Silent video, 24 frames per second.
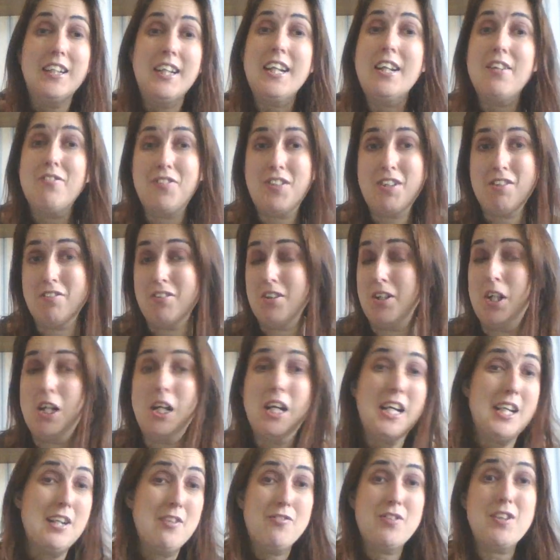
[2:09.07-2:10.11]
if you're
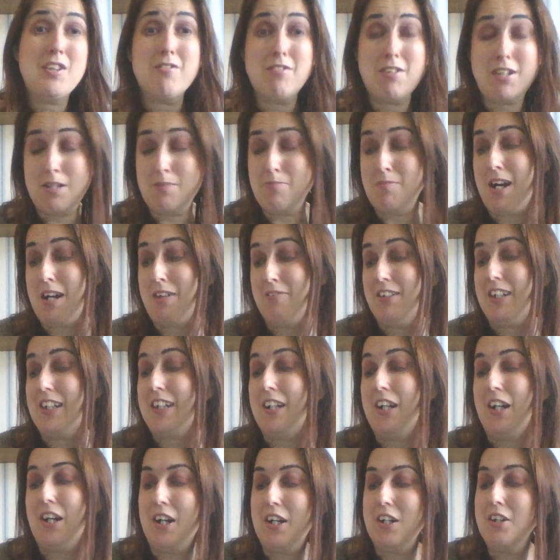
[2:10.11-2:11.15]
uh, if you're an
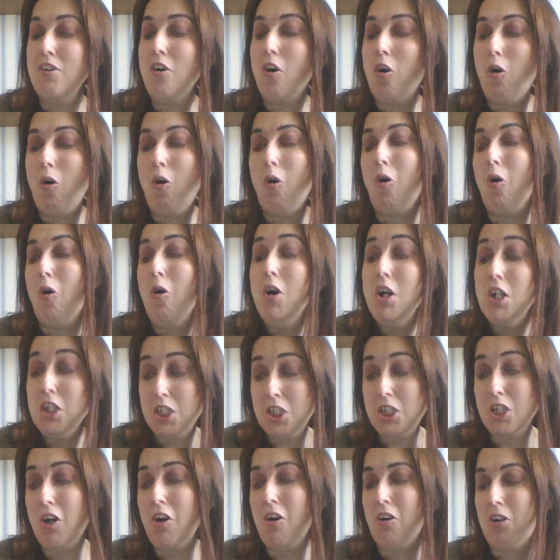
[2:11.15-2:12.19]
American or
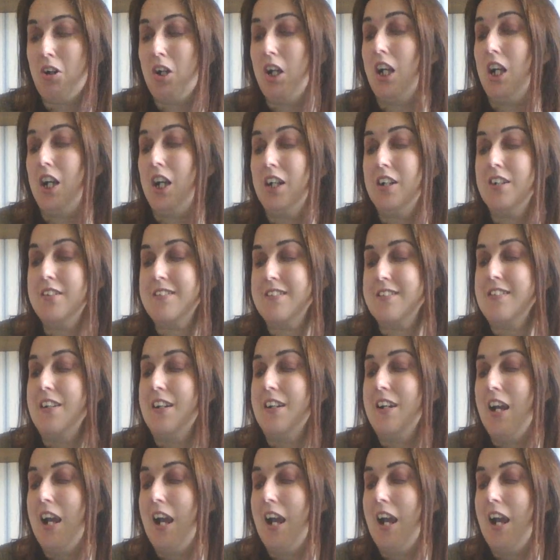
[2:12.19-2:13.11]
chocolate